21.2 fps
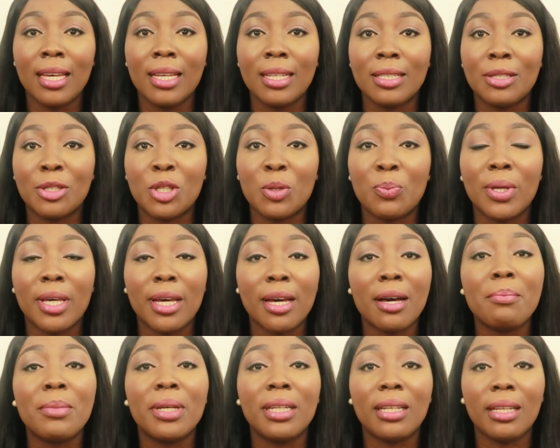To
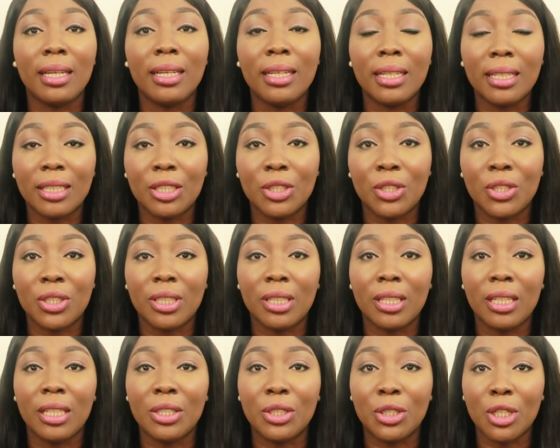become in English,
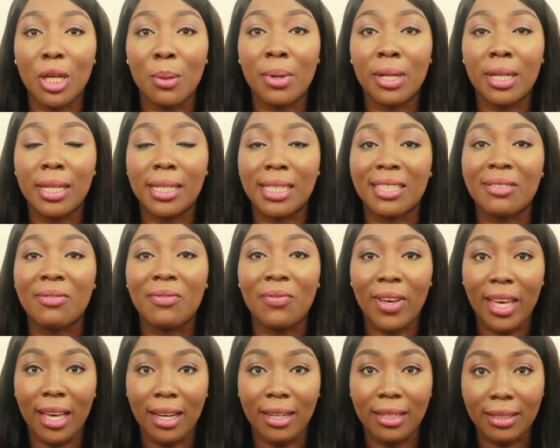in German is
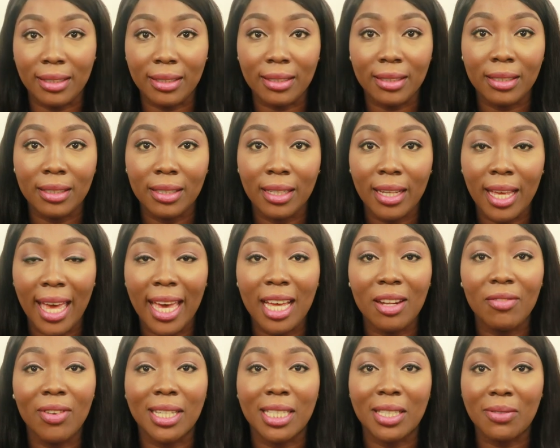werden.
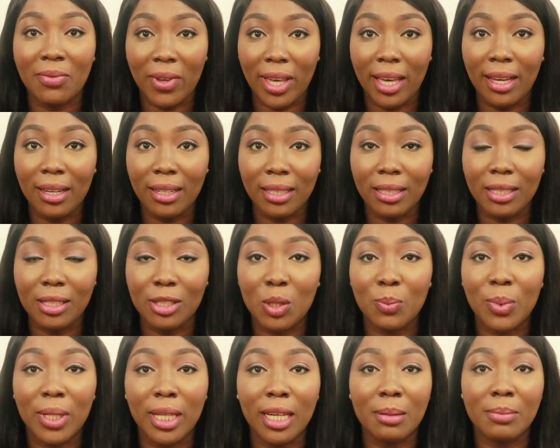Etwas werden. To
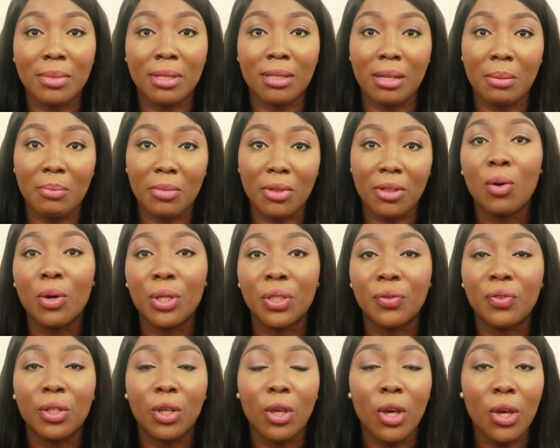become something.
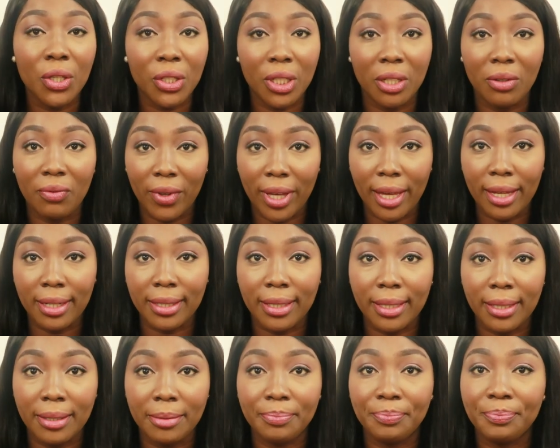Ich will Köchin
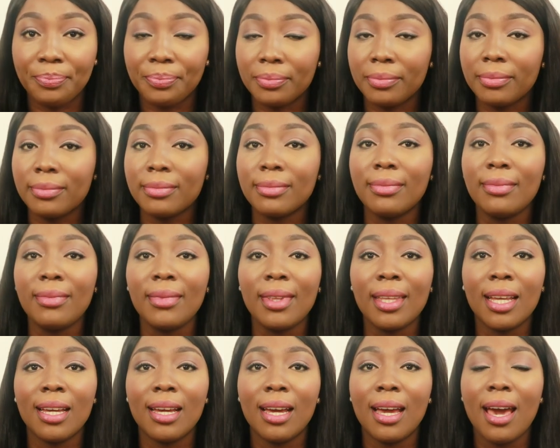werden.
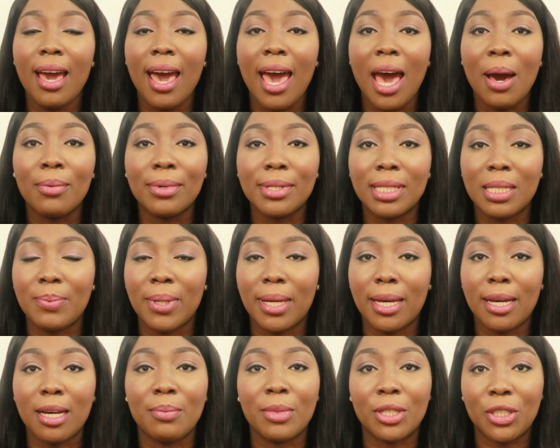I want to
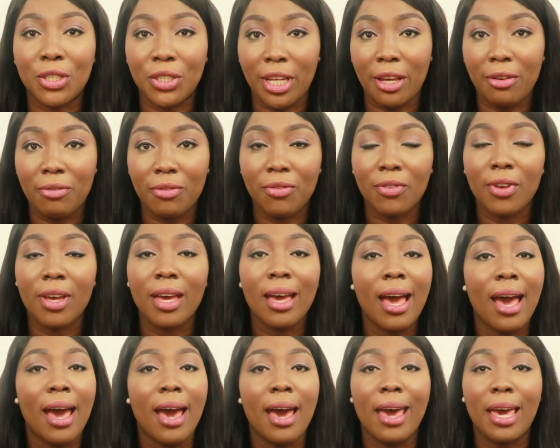become a chef.
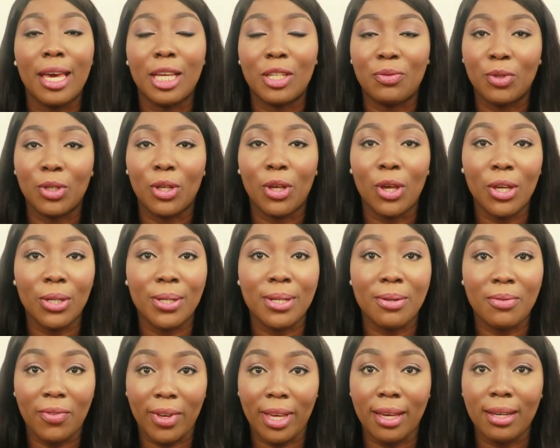Ich will
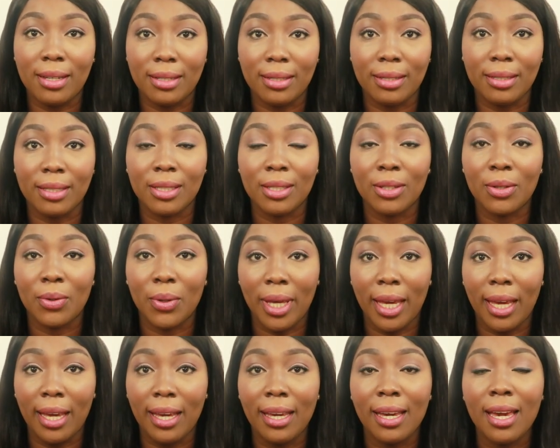Köchin werden.
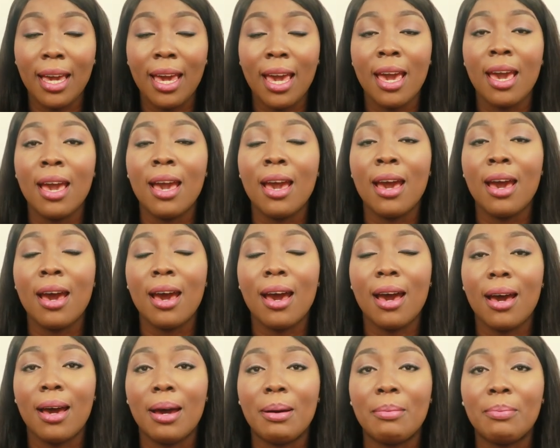Okay?
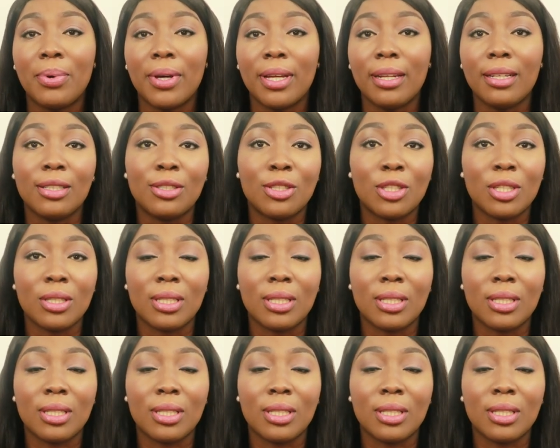But to